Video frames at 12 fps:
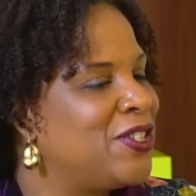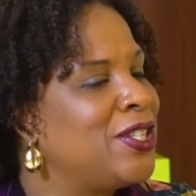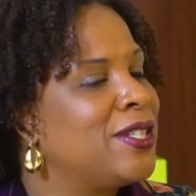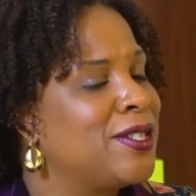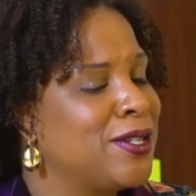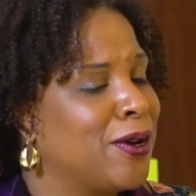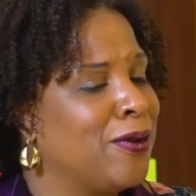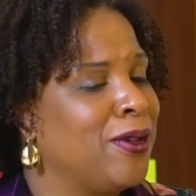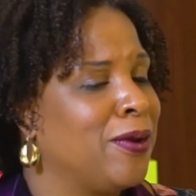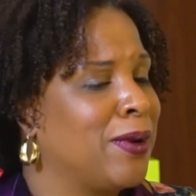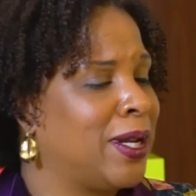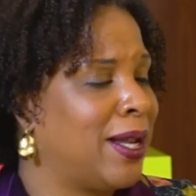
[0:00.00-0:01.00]
She is the
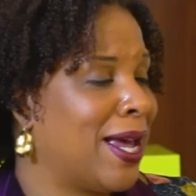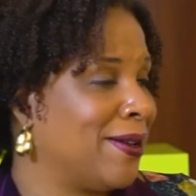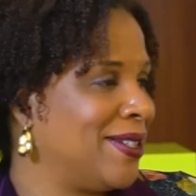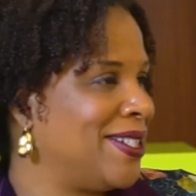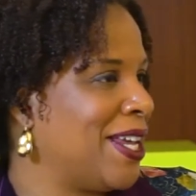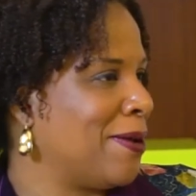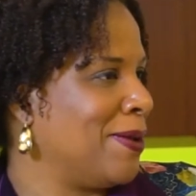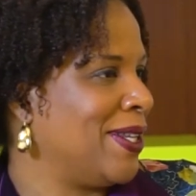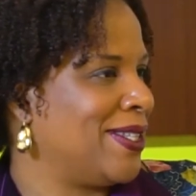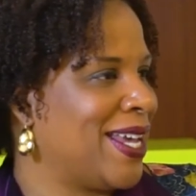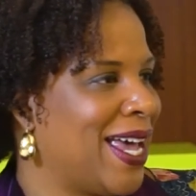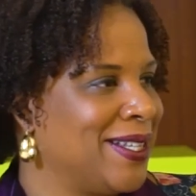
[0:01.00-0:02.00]
only one allowed to take me
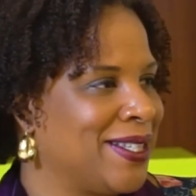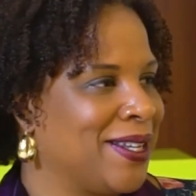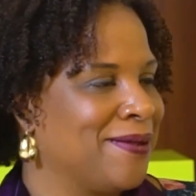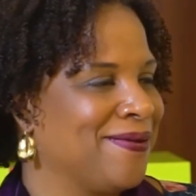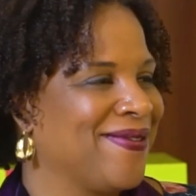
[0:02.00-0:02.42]
to task.